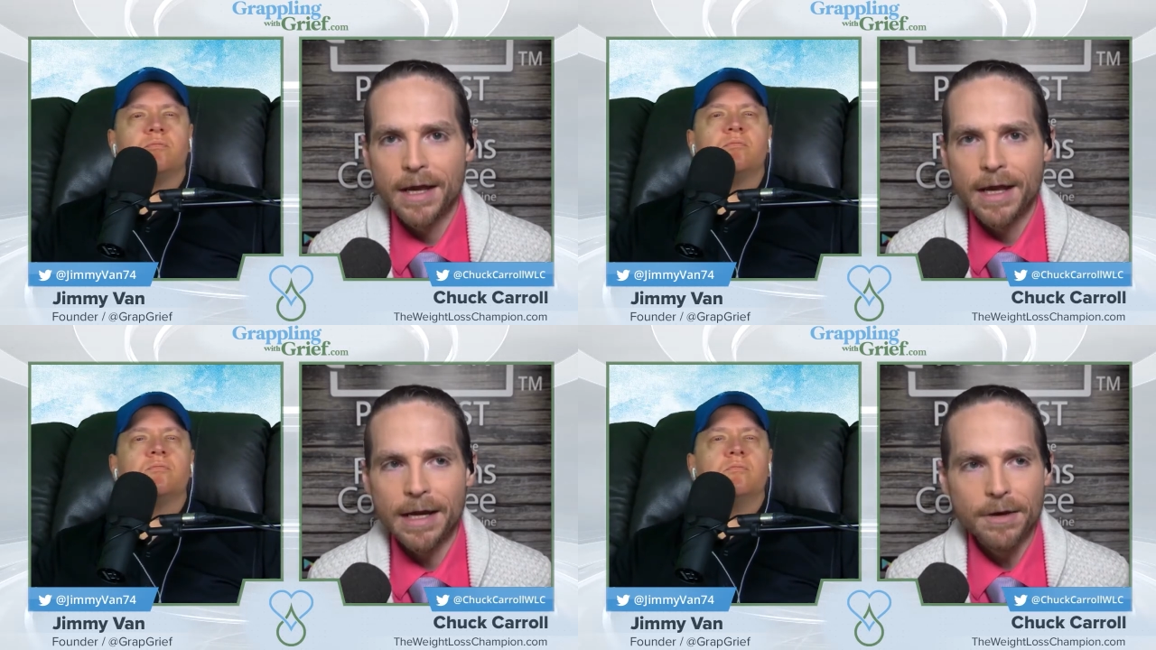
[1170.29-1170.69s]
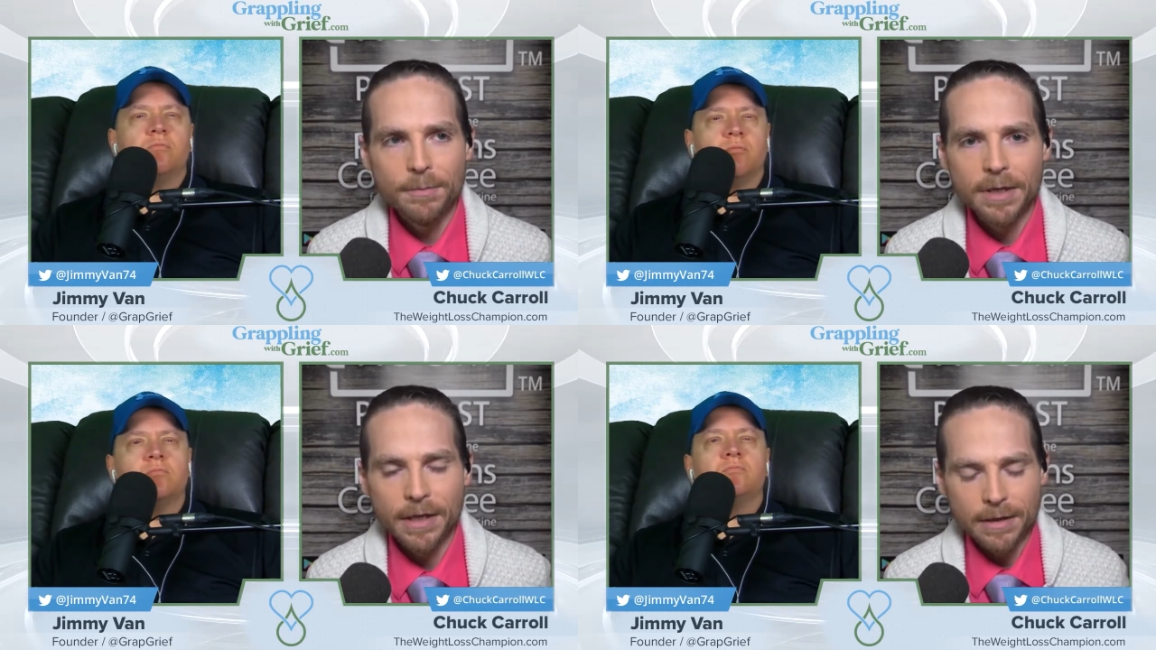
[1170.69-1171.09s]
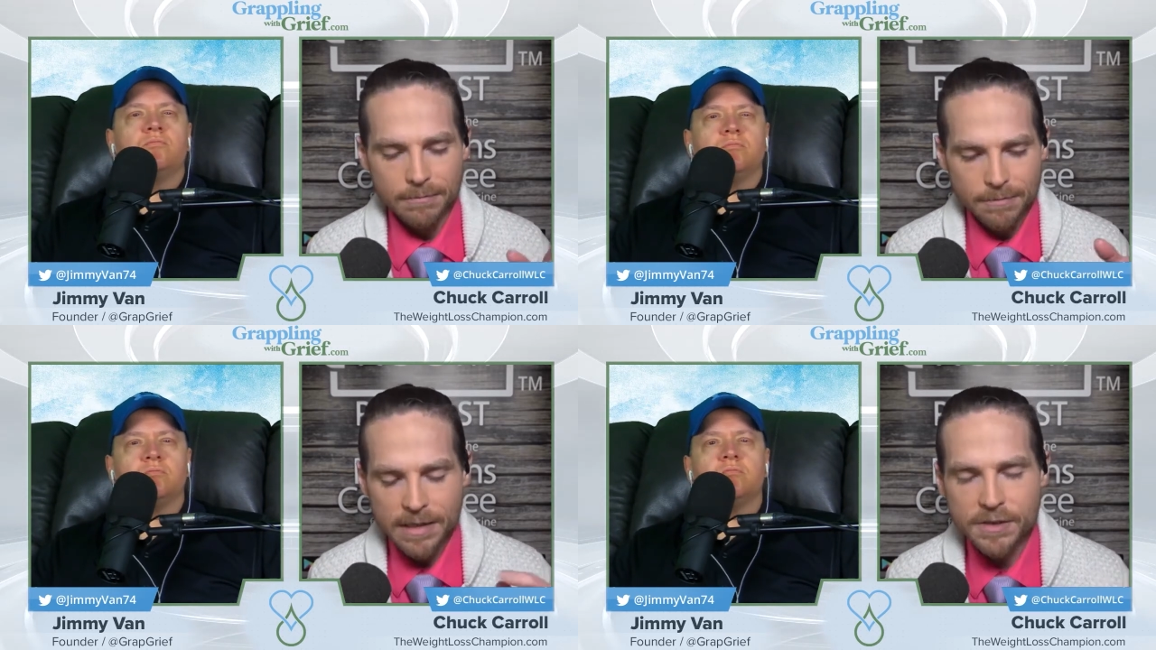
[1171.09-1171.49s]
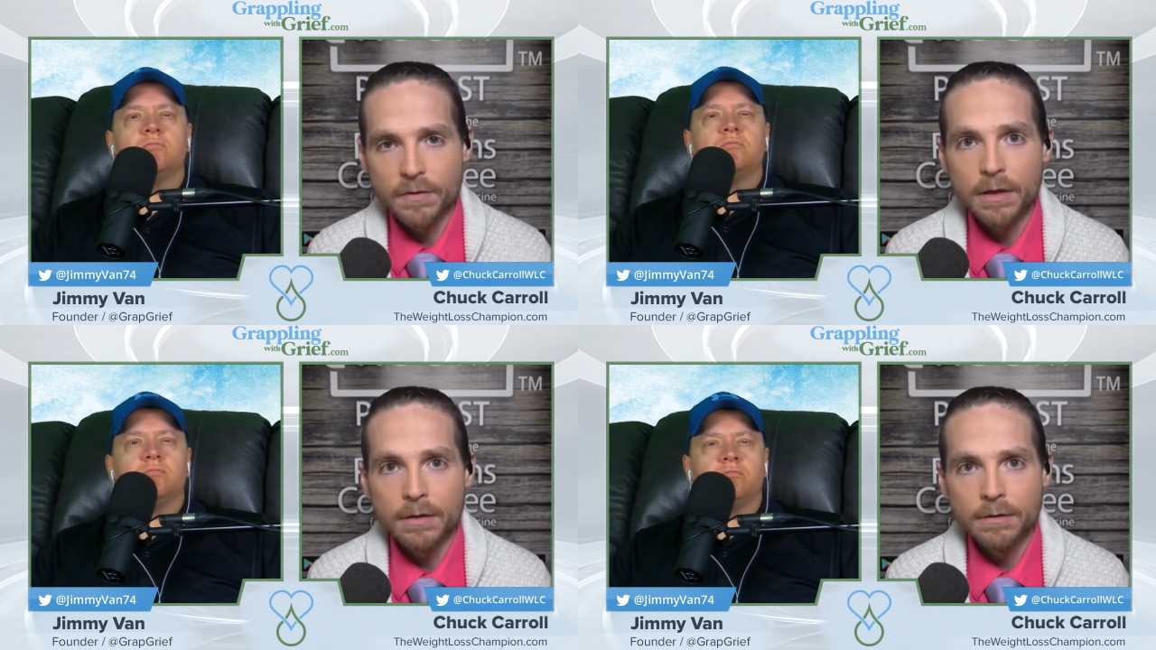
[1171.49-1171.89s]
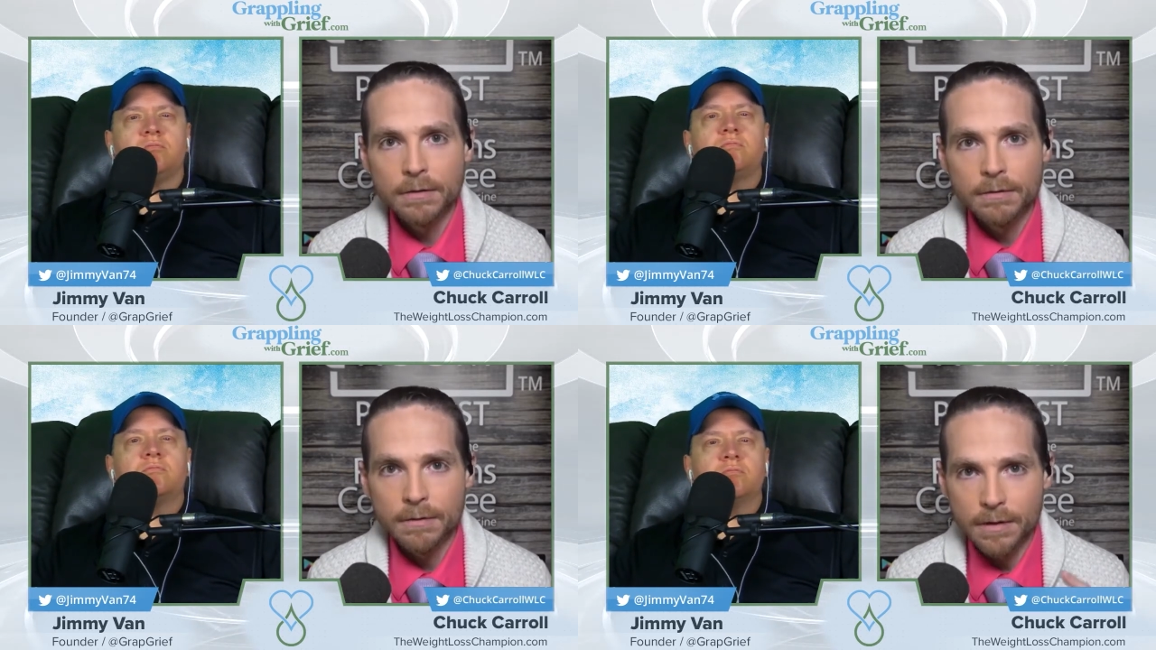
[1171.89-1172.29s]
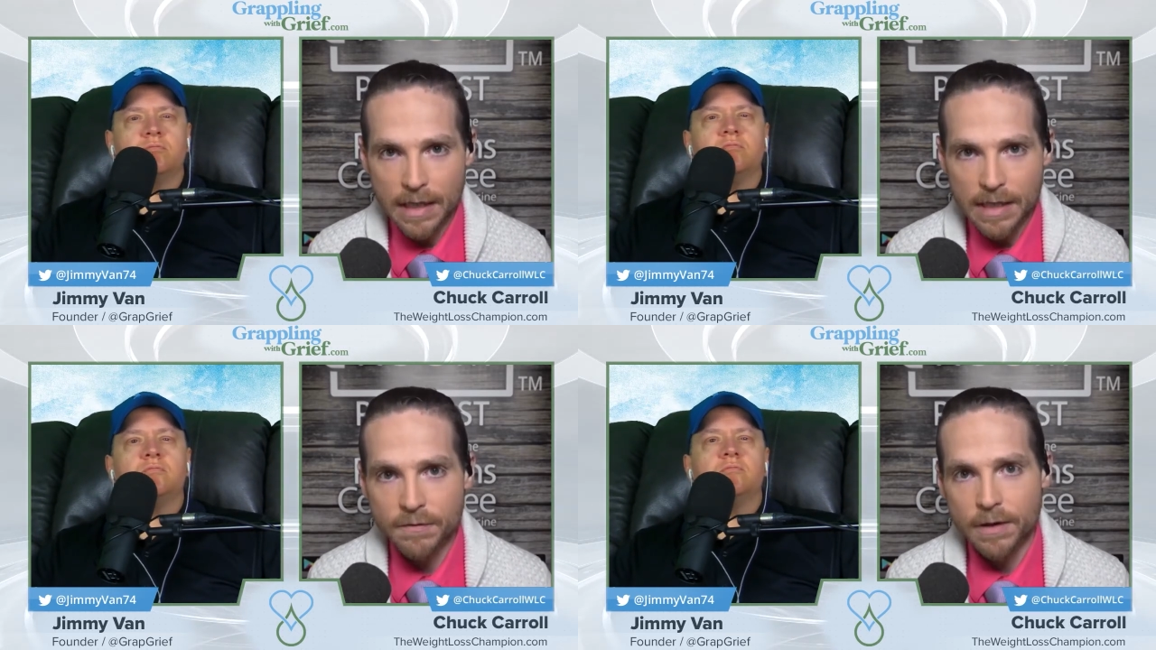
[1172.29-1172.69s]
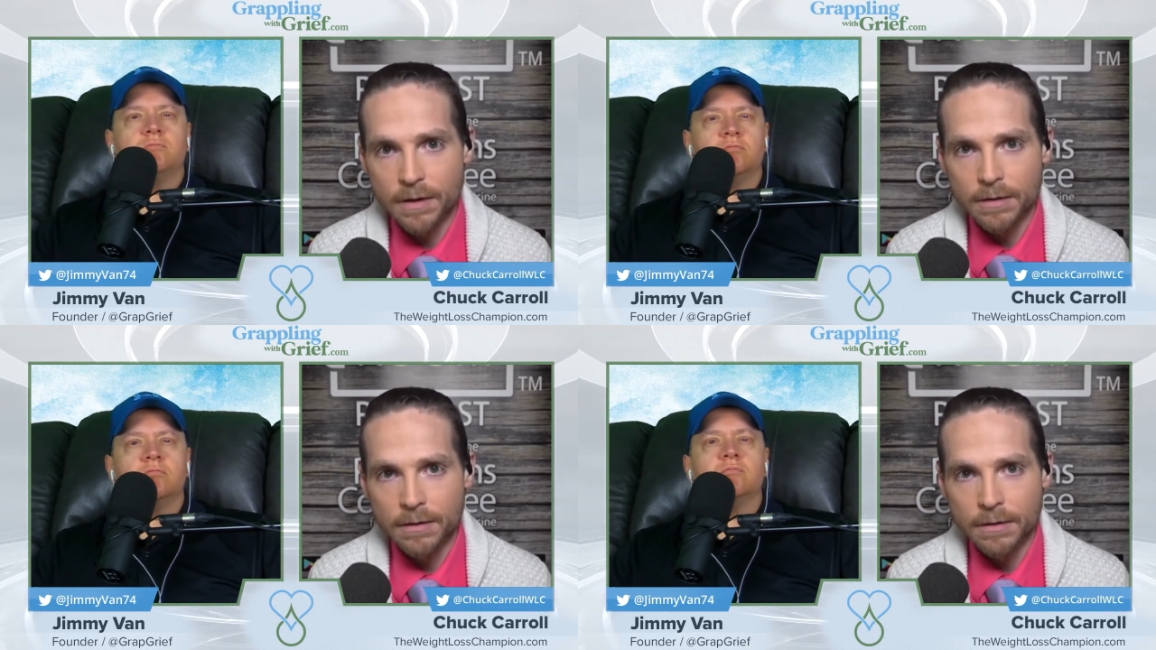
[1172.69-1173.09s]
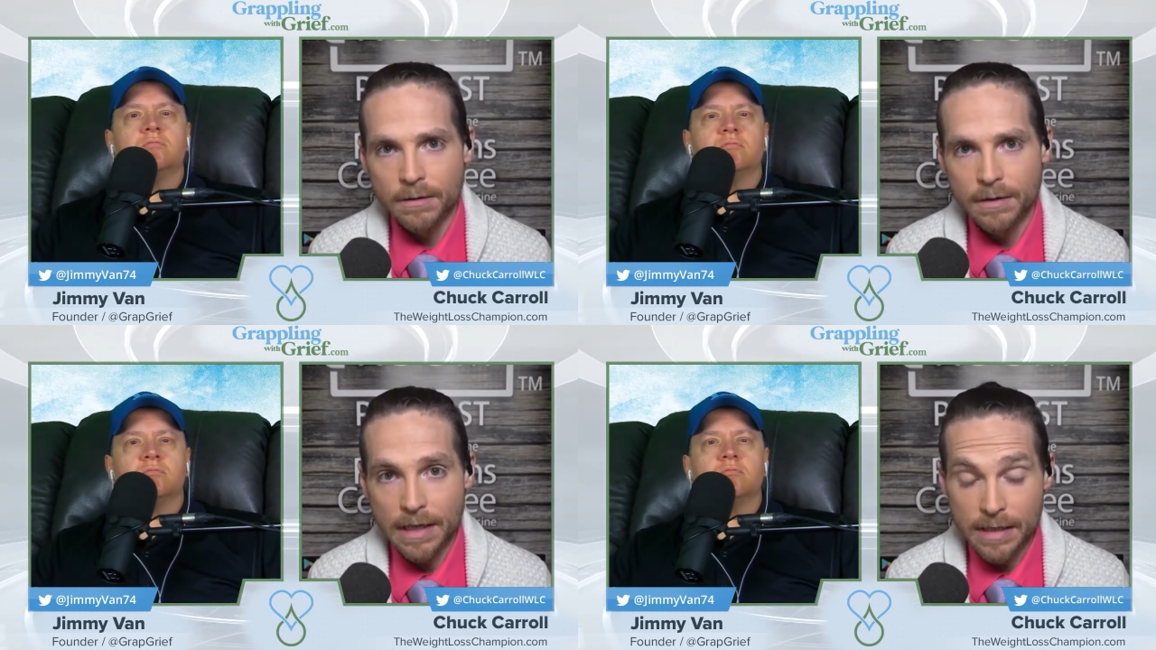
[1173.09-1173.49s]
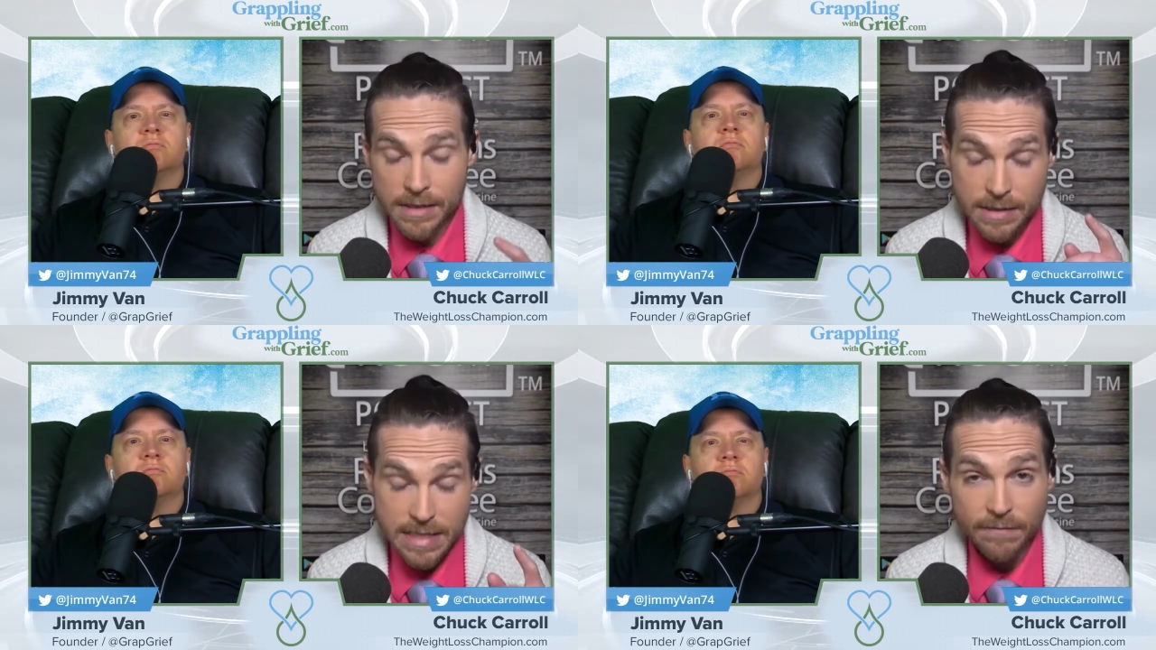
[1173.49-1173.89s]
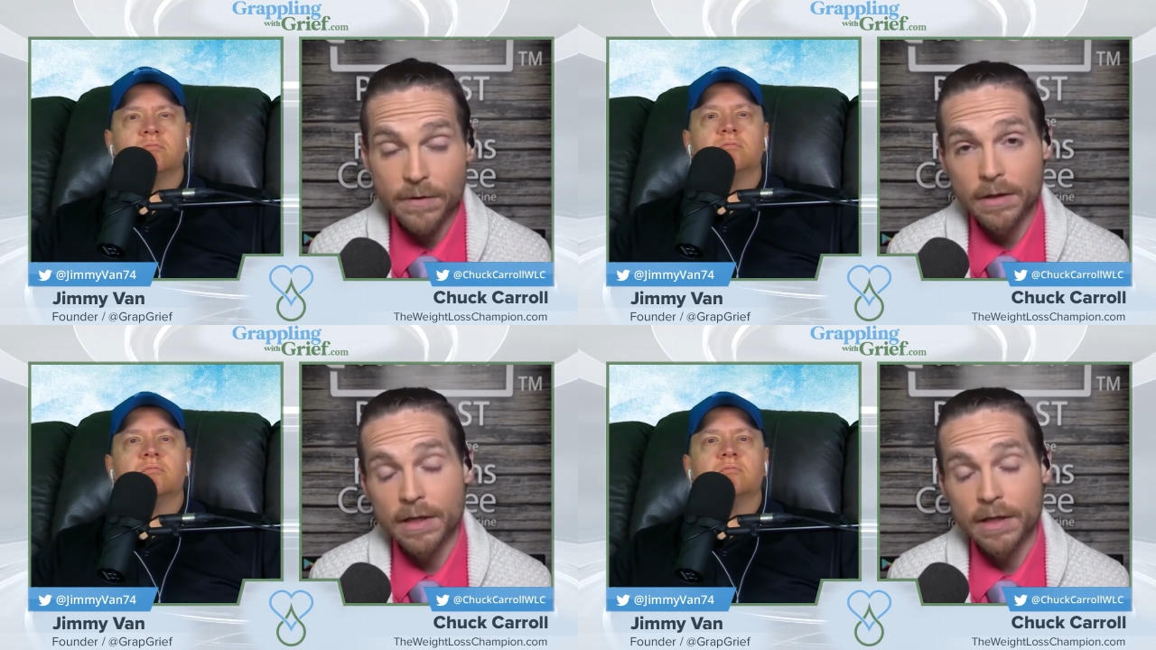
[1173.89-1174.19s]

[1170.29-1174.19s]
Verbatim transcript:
Speaker 1: And I'll be like, oh, that's vegan. That's vegan. That's definitely